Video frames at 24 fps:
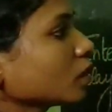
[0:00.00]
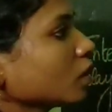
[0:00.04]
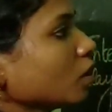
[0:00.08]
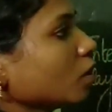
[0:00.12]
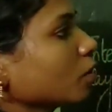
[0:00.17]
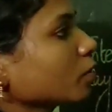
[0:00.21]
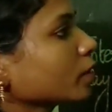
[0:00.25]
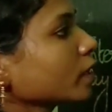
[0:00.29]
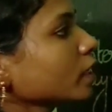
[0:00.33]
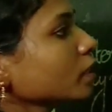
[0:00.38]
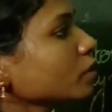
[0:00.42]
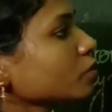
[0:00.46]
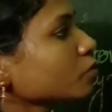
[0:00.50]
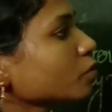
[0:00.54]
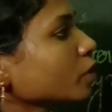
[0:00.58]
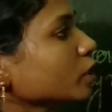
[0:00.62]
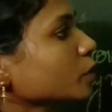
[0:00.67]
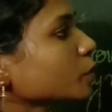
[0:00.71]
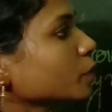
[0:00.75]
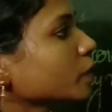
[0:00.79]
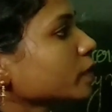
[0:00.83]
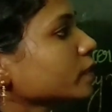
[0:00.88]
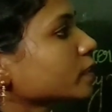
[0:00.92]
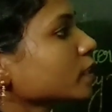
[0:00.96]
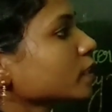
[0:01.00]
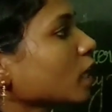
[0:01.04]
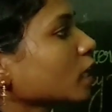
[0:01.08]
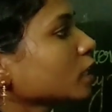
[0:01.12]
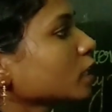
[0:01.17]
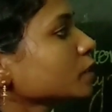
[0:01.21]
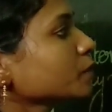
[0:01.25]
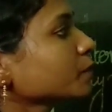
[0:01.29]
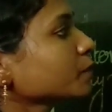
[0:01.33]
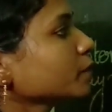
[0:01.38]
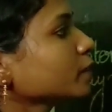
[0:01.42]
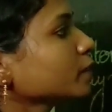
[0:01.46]
Okay, so it will
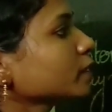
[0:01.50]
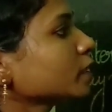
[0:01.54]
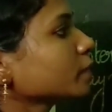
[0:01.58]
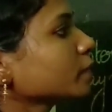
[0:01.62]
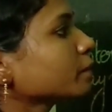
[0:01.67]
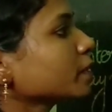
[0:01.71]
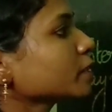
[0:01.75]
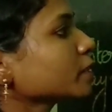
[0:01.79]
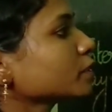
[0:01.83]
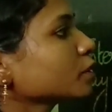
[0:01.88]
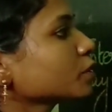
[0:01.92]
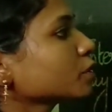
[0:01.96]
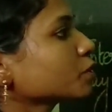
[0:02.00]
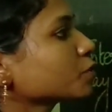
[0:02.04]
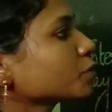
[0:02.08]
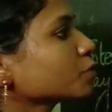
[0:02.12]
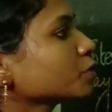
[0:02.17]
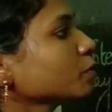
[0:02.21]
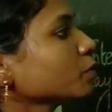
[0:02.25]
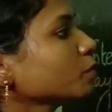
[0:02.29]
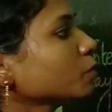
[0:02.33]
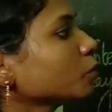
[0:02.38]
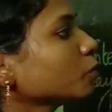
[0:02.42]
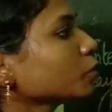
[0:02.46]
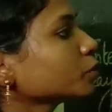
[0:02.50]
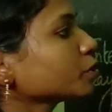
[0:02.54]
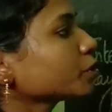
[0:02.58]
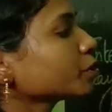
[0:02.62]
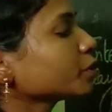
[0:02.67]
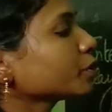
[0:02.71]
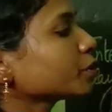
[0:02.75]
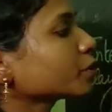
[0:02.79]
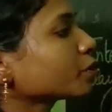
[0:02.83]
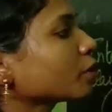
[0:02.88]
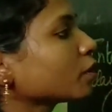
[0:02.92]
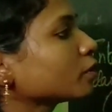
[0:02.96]
transfer the message to the motor
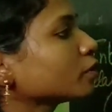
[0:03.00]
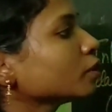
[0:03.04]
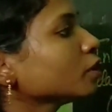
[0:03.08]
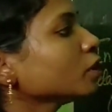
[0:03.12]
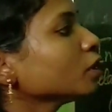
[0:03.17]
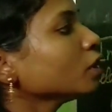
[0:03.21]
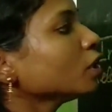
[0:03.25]
neuron.